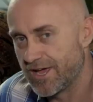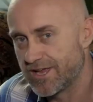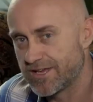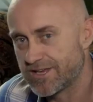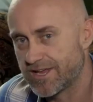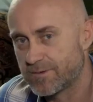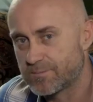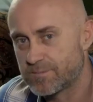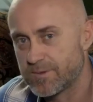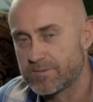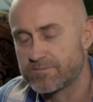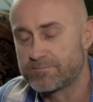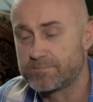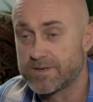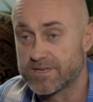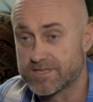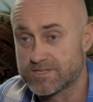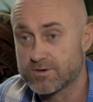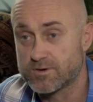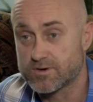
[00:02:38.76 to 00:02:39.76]
Now, there's been a
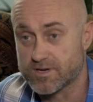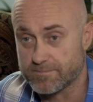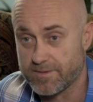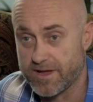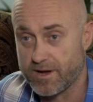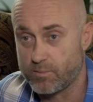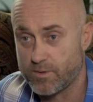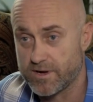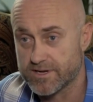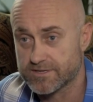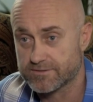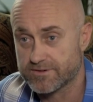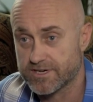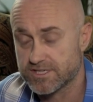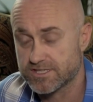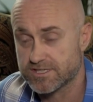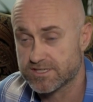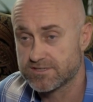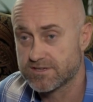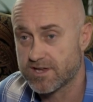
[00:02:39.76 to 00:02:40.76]
bit of talk about One
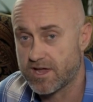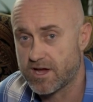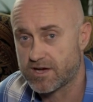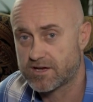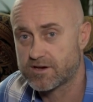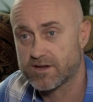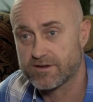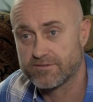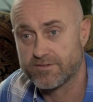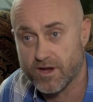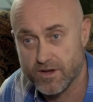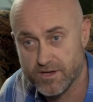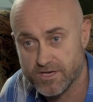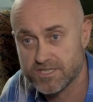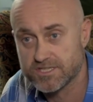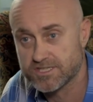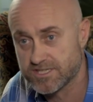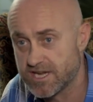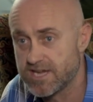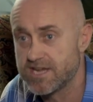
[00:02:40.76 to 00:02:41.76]
Direction kind of
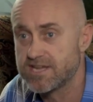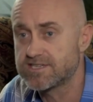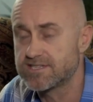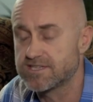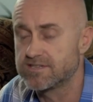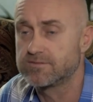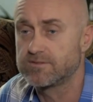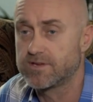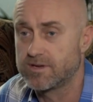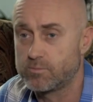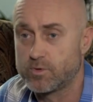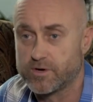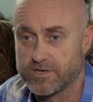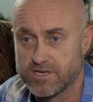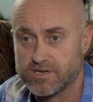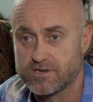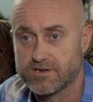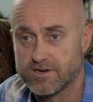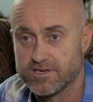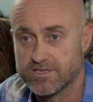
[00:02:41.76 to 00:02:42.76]
owning shares in what
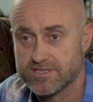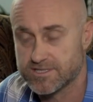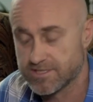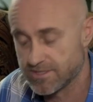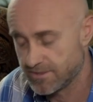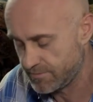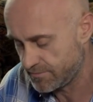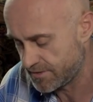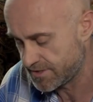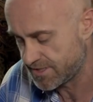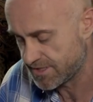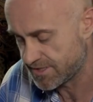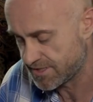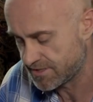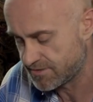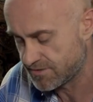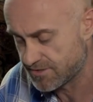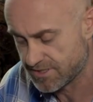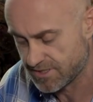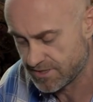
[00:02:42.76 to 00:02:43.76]
you guys do, which is
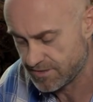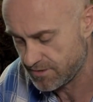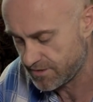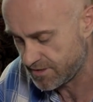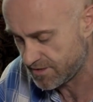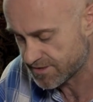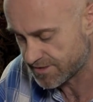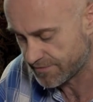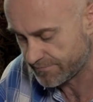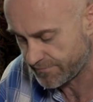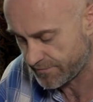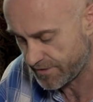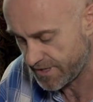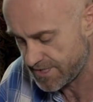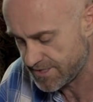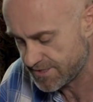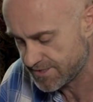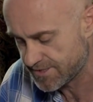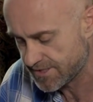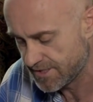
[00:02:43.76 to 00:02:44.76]
interesting. You guys are
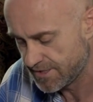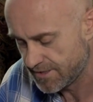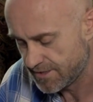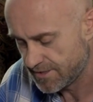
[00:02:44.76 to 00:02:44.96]
friends.